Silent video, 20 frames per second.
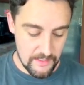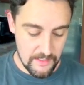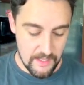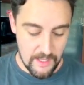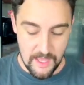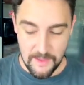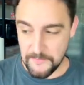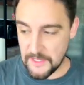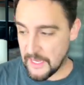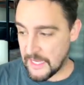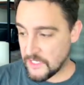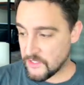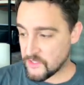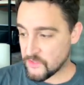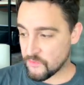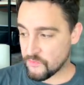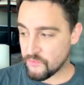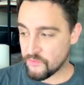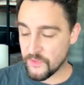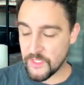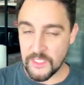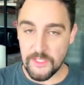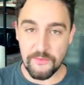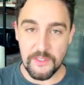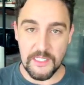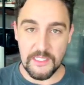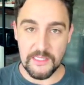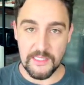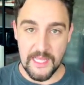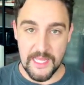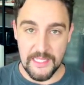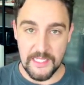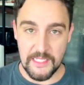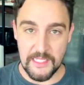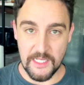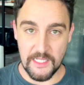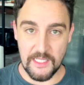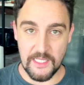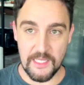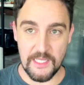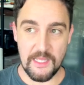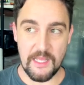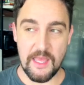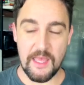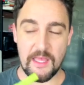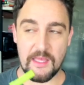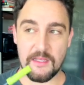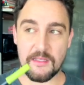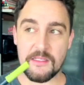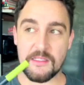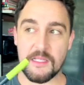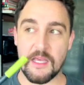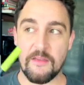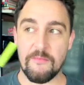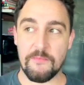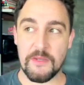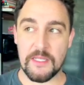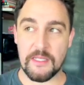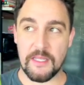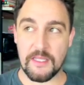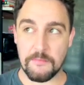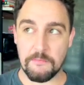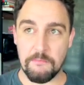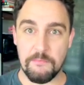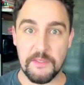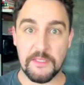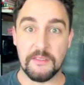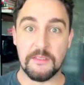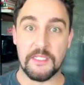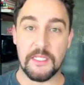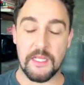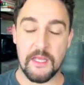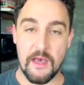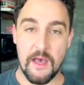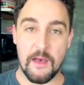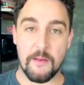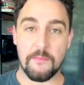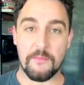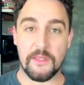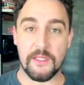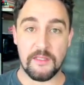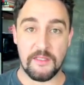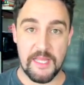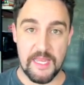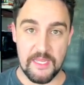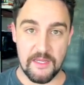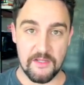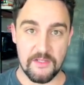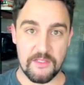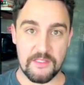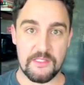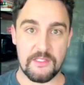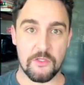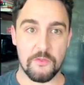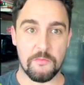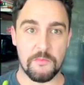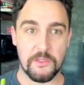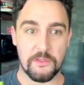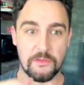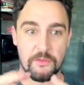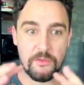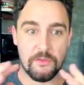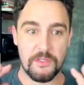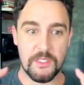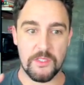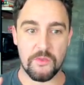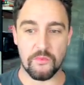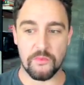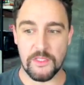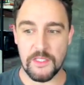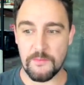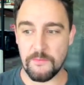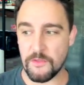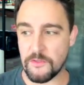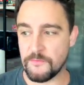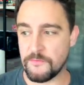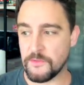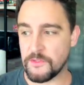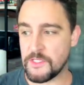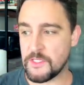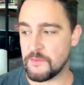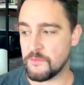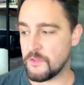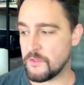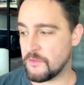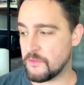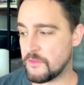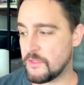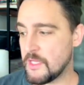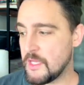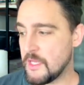I use a really, really light color, and I've been like building up the layers to build all this really beautiful, smooth